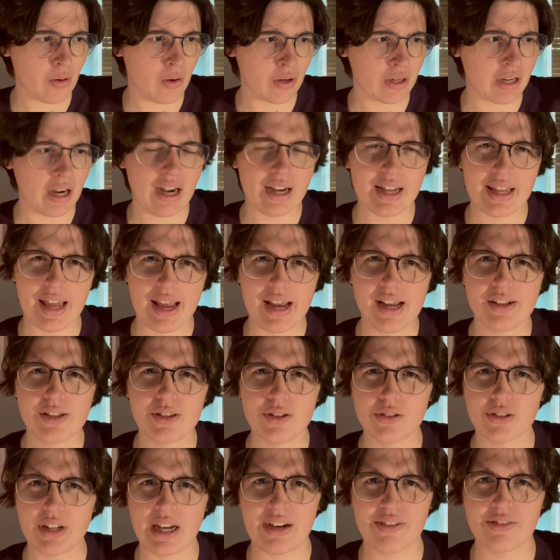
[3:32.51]
got
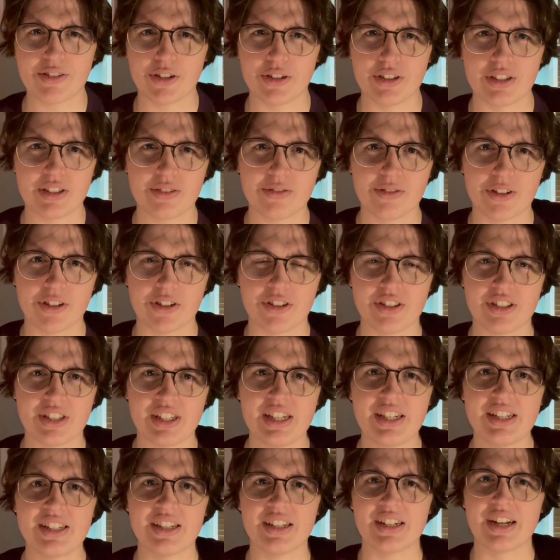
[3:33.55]
canceled after its first
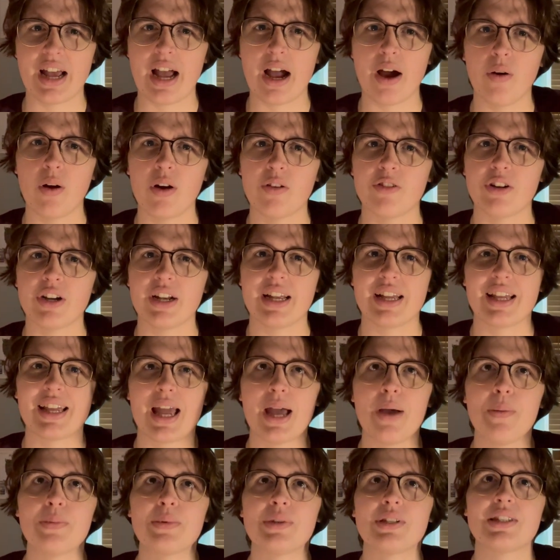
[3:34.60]
season, however, it
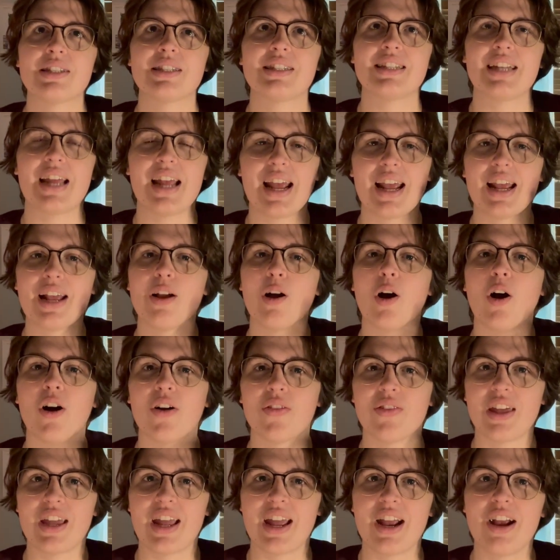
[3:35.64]
kept staying
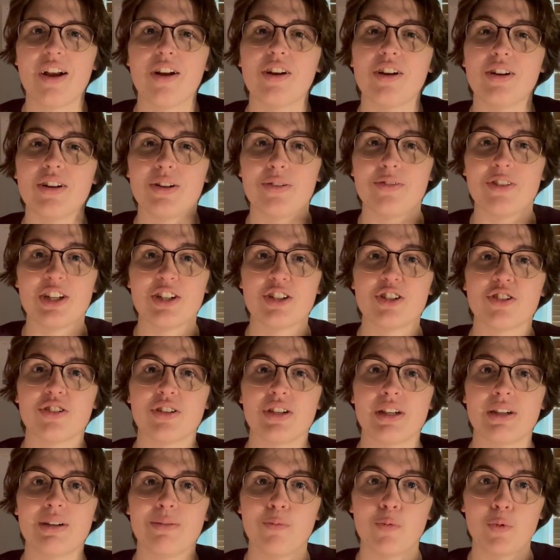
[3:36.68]
on the air and
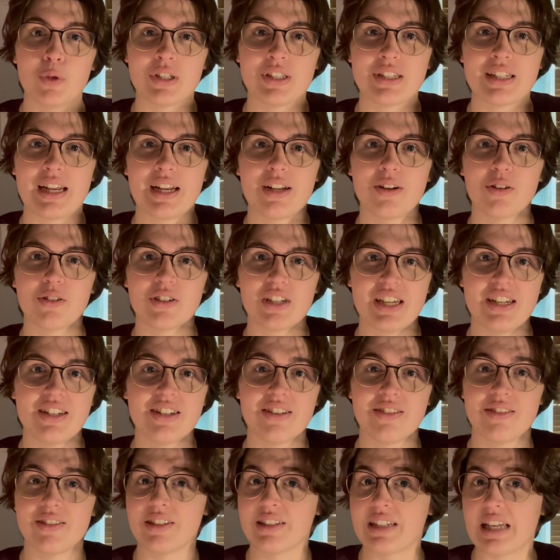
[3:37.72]
eventually was cycled
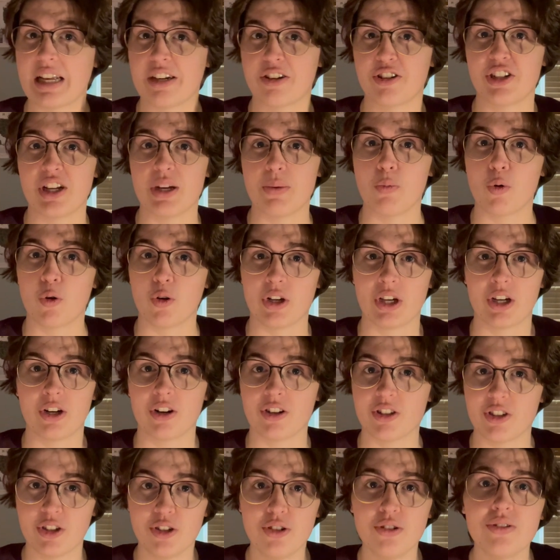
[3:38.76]
into the Saturday morning
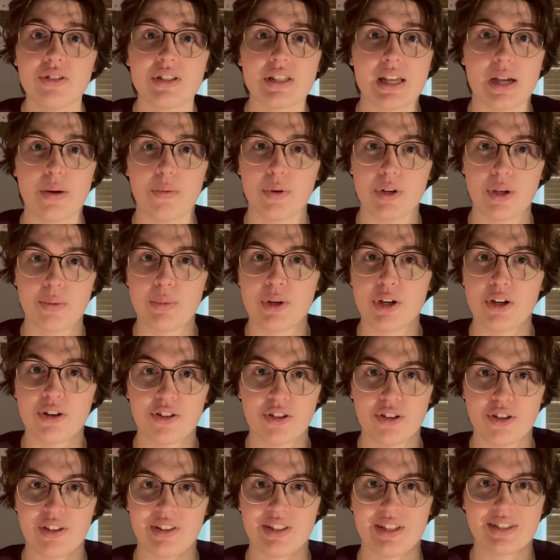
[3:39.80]
cartoons that would appear
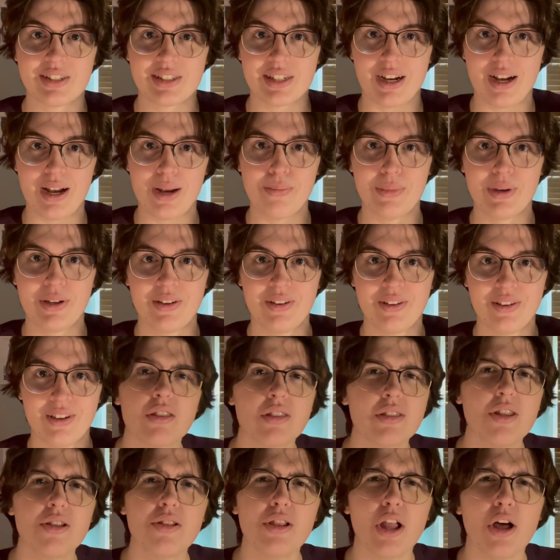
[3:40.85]
during this time.
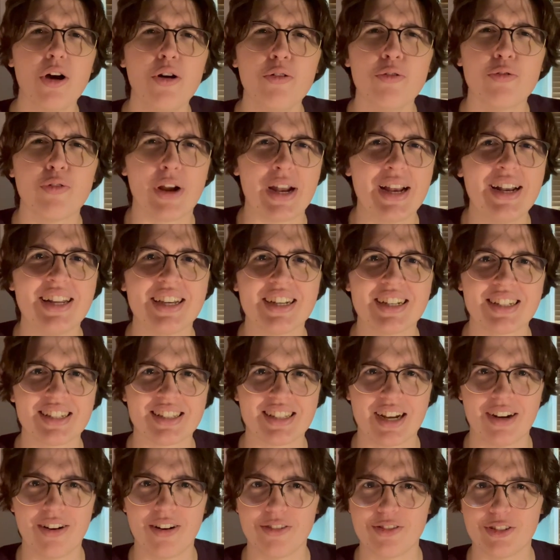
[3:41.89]
The low ratings,
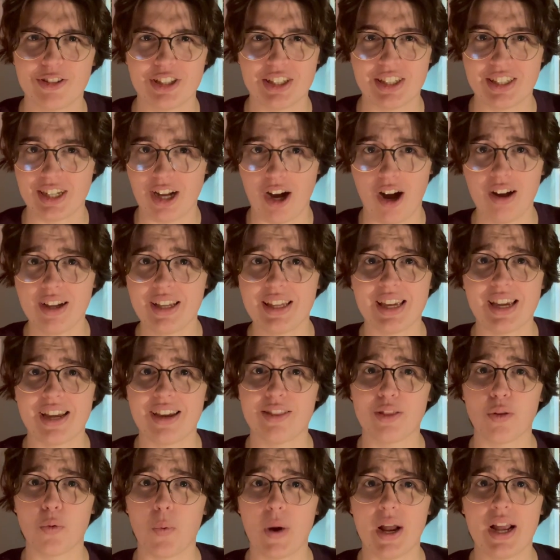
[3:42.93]
however, did not get
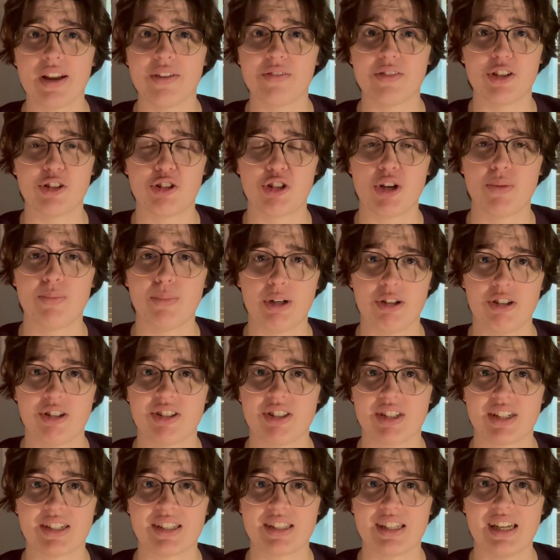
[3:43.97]
in the way of the Chipmunks'
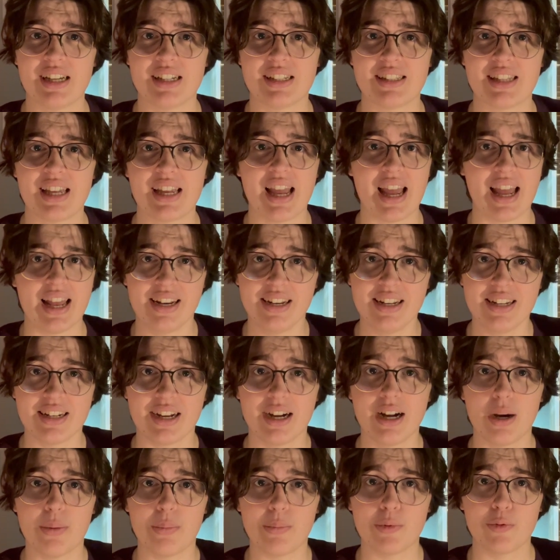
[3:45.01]
success. They ended
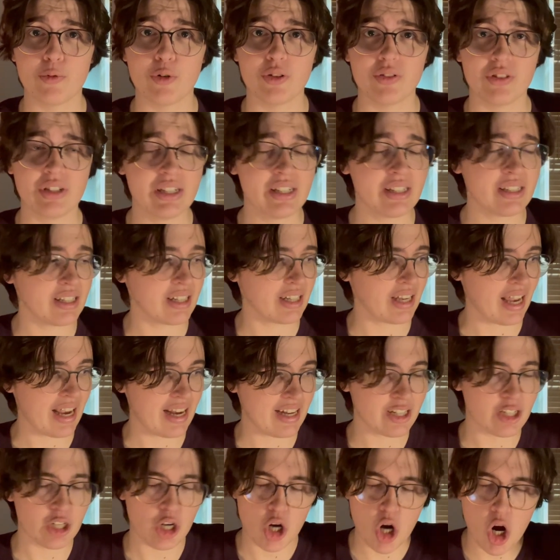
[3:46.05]
up releasing a
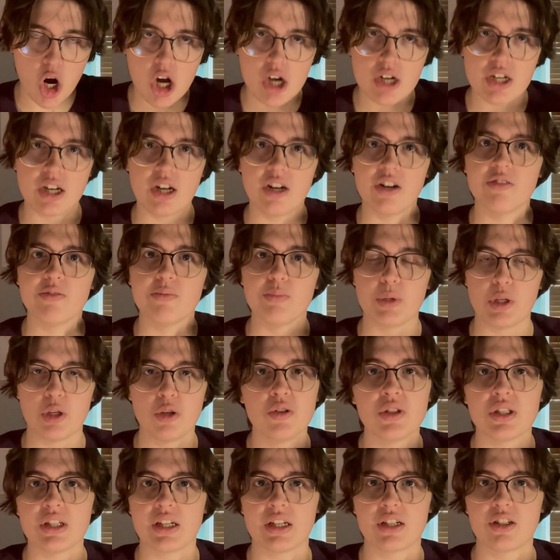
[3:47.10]
ton of
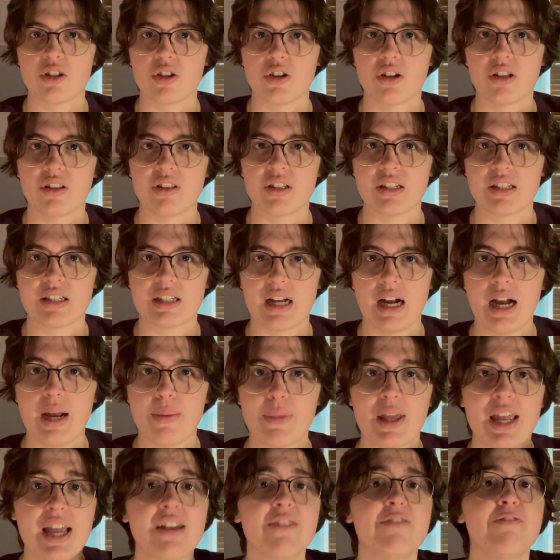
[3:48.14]
music during this time.
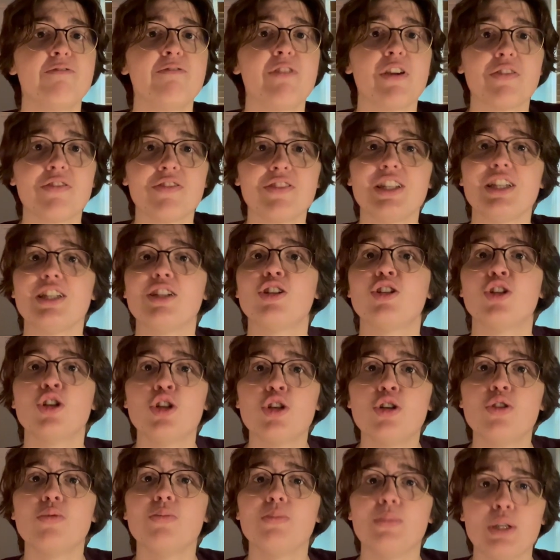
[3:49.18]
They had
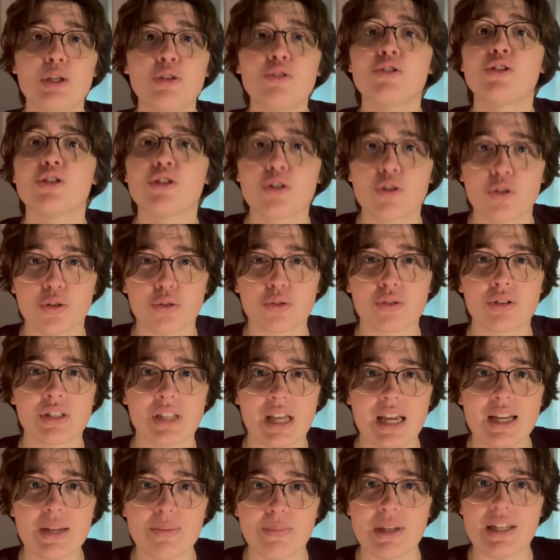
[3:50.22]
52 musical
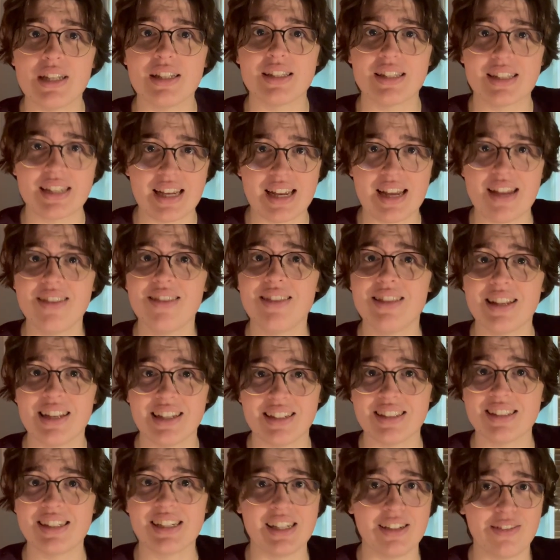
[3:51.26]
segments in
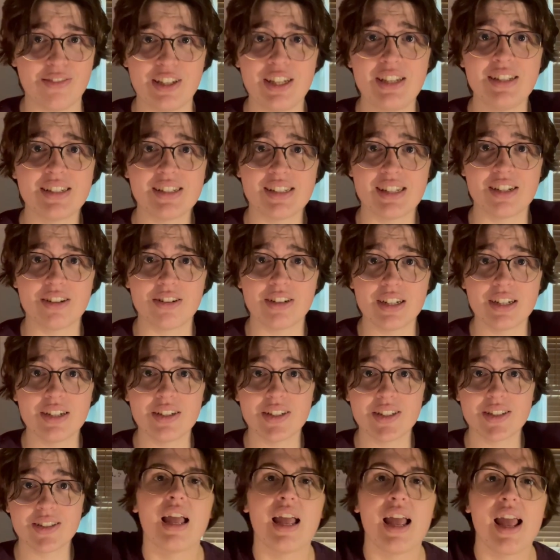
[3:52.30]
this TV
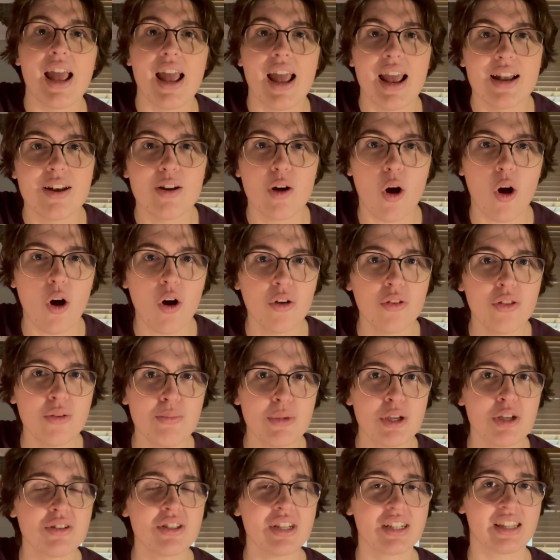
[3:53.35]
series. And all the
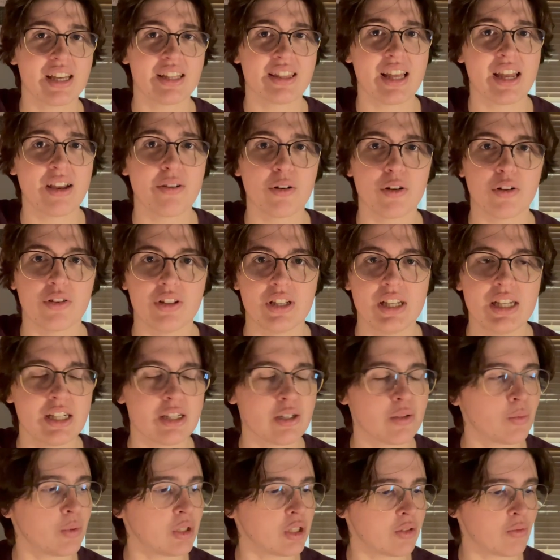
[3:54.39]
music that they
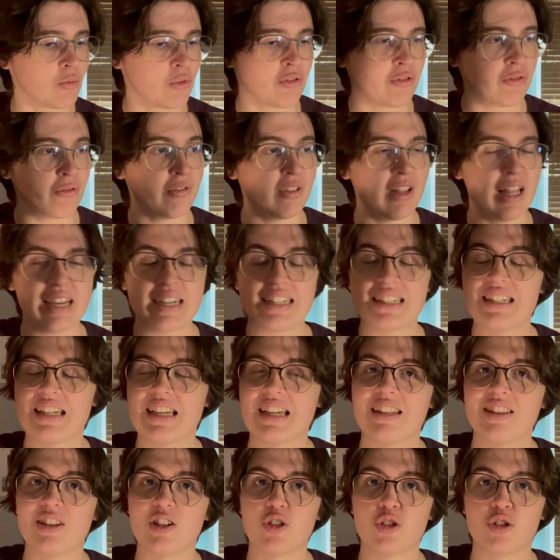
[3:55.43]
released was
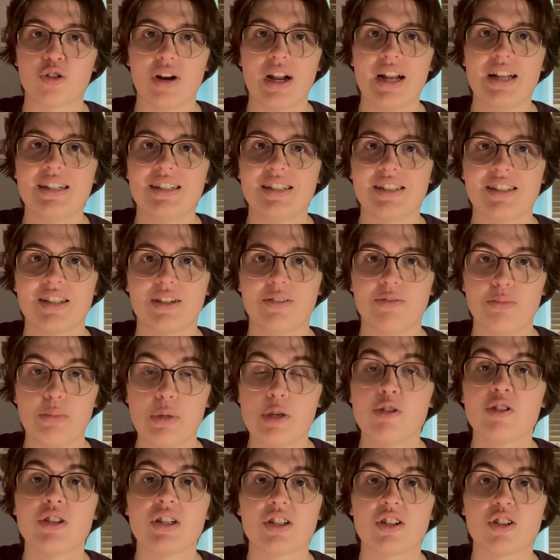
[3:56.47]
reflecting the trends of
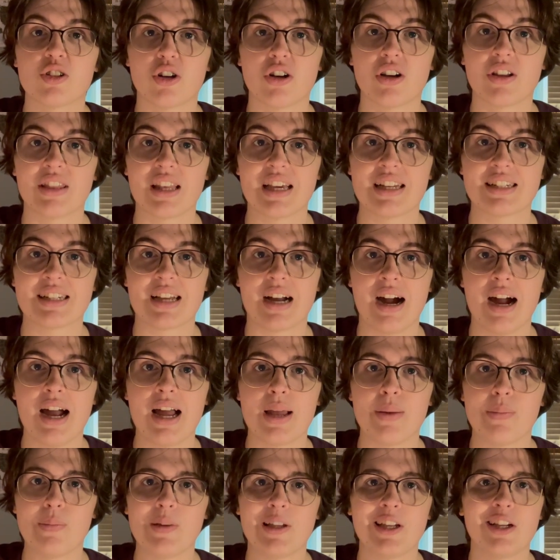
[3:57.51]
music during that
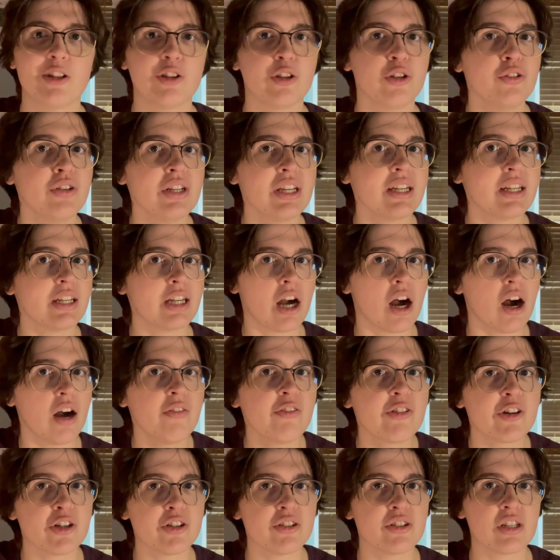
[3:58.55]
time, including
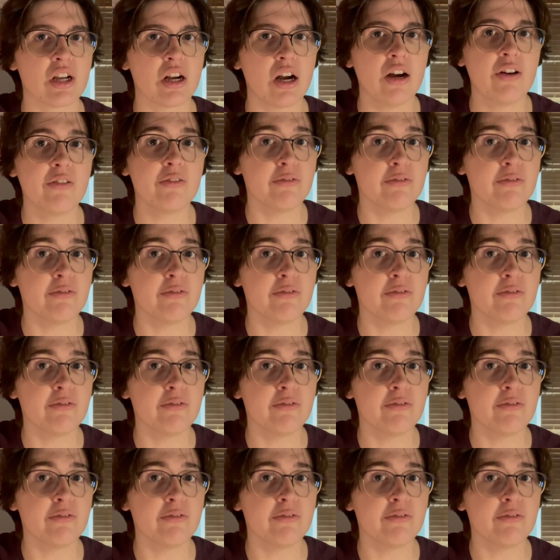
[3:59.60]
covers of